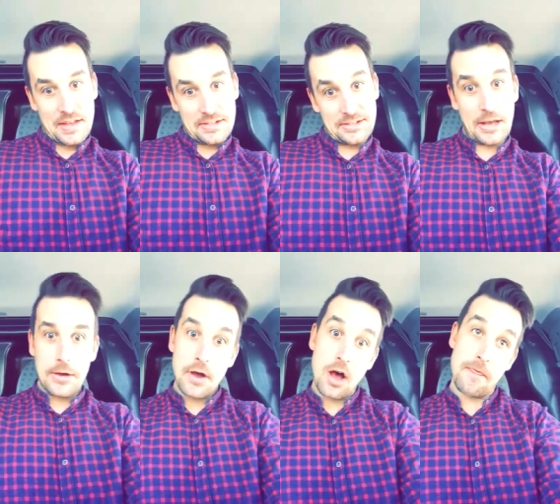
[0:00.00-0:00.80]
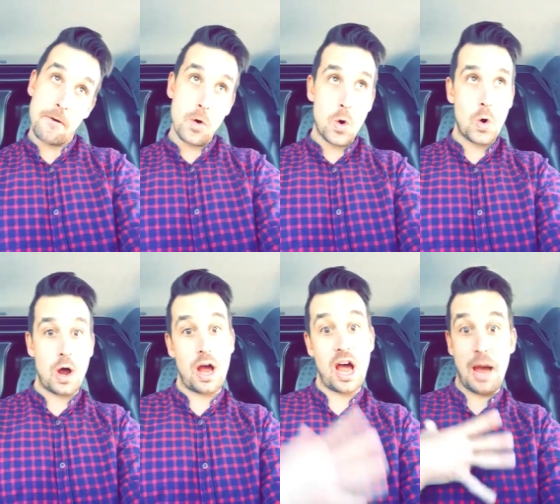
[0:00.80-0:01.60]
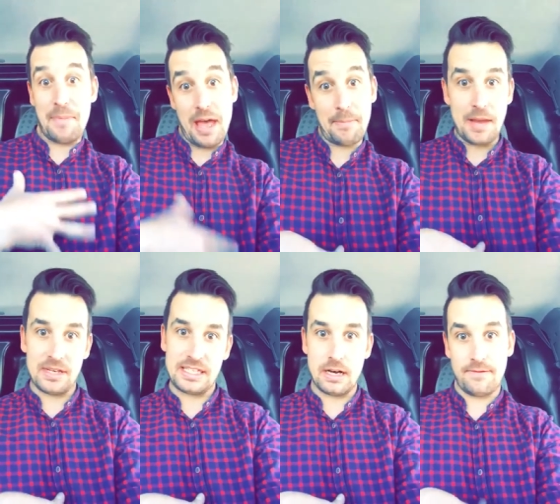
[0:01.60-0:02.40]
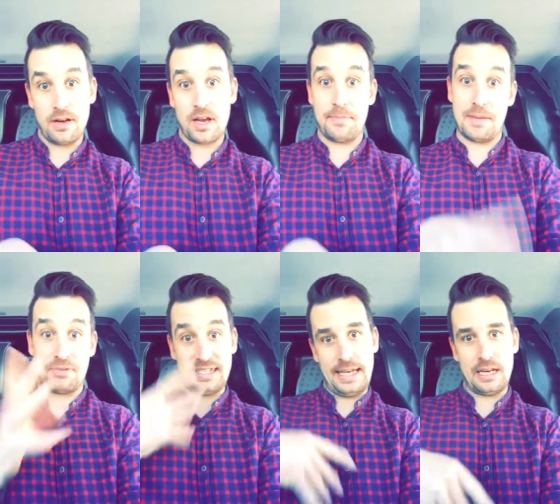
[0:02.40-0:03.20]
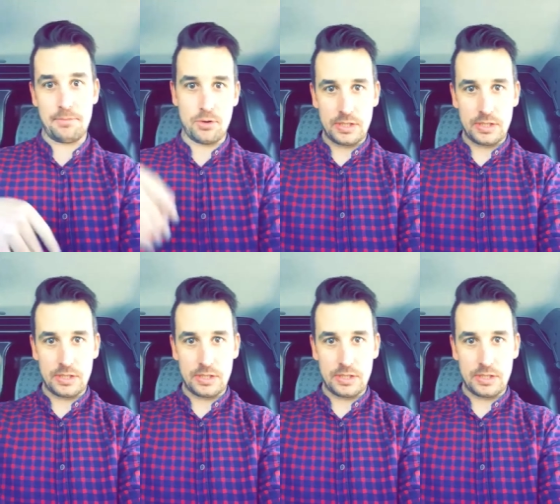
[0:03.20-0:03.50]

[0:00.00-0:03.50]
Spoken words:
So I thought I better make myself look a bit presentable.